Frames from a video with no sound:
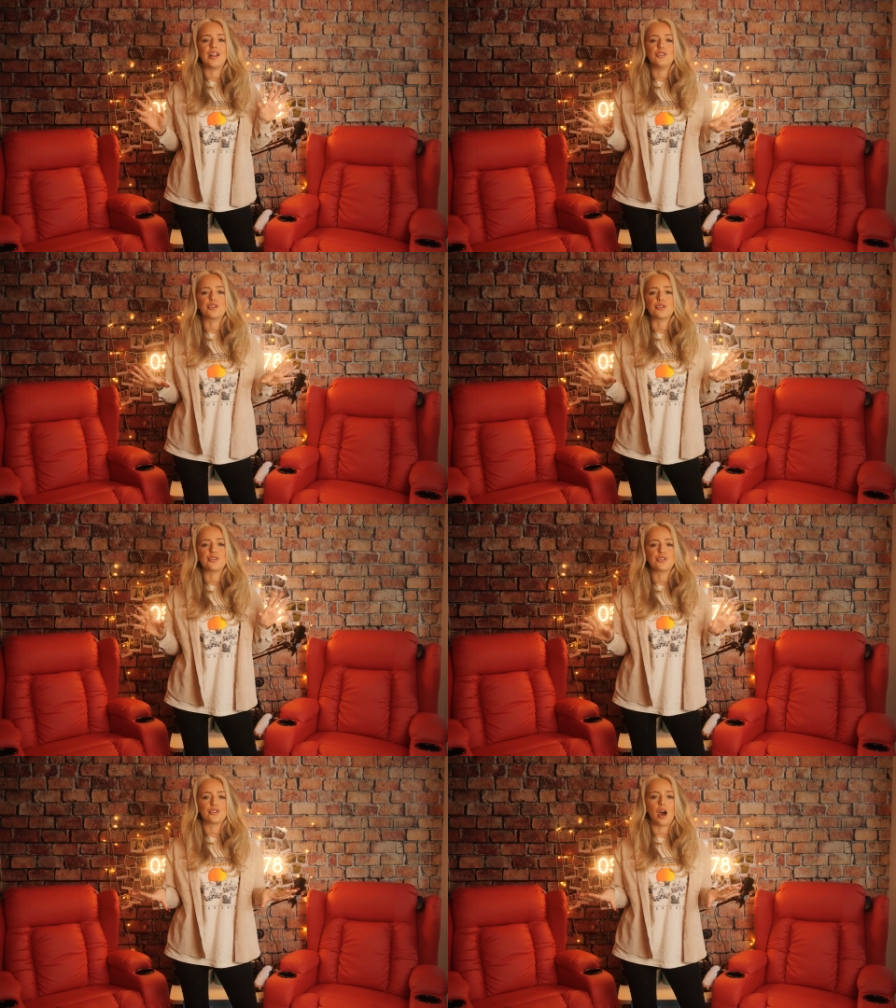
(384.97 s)
and
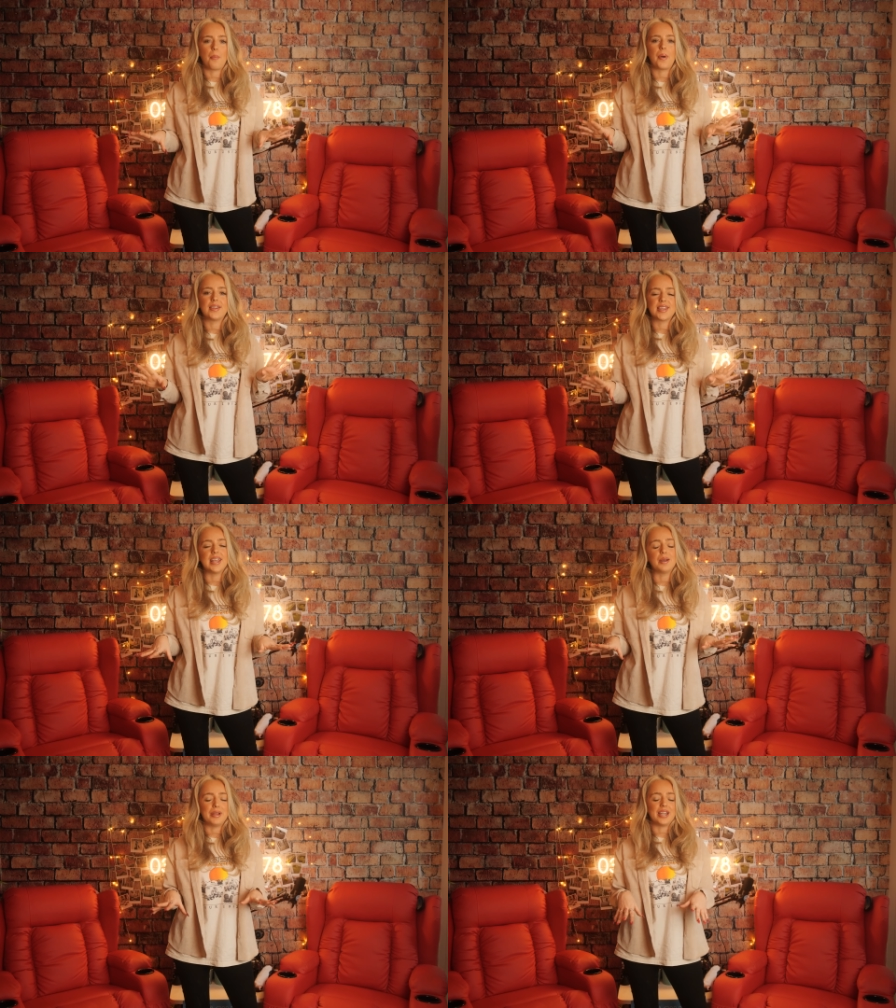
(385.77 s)
just stop and
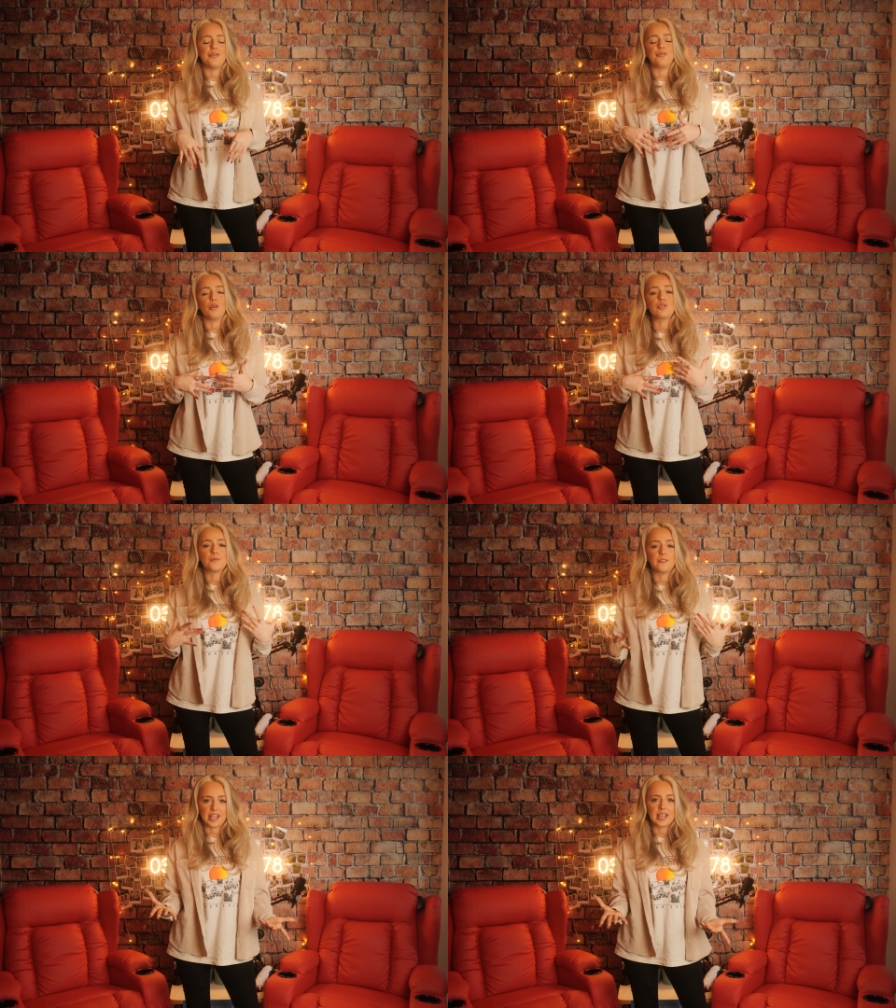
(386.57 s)
take a minute for
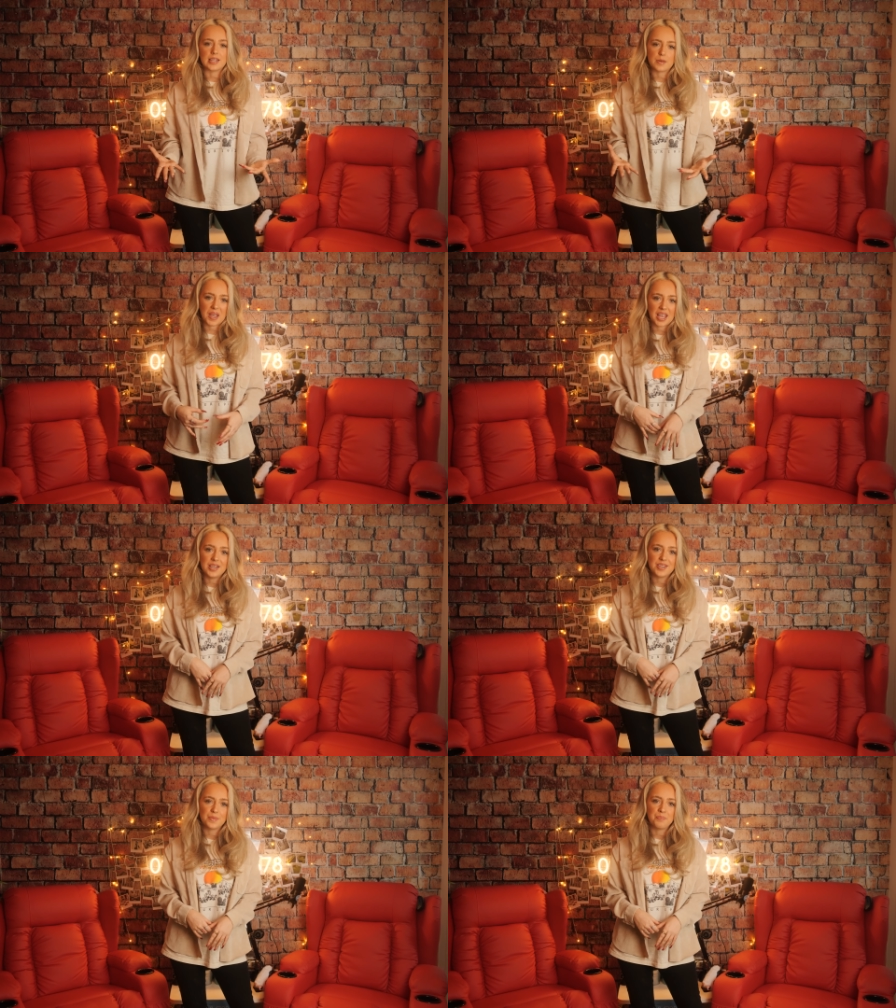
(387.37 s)
some thinking
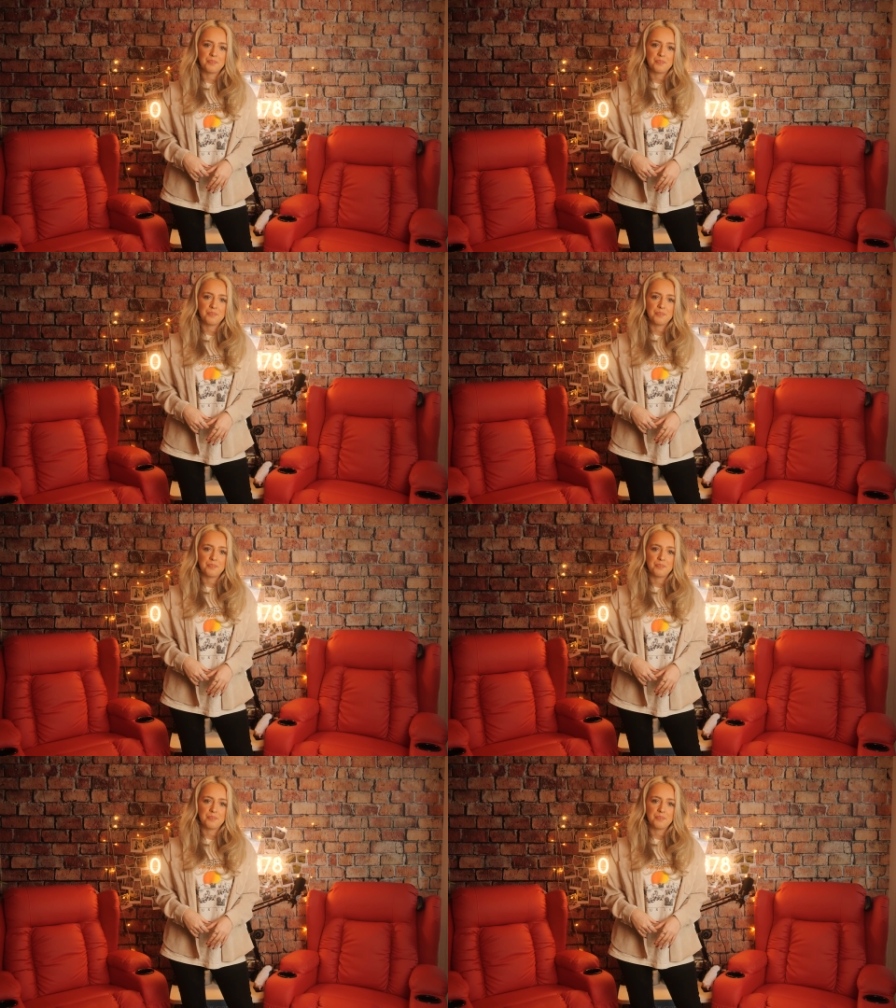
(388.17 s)
space.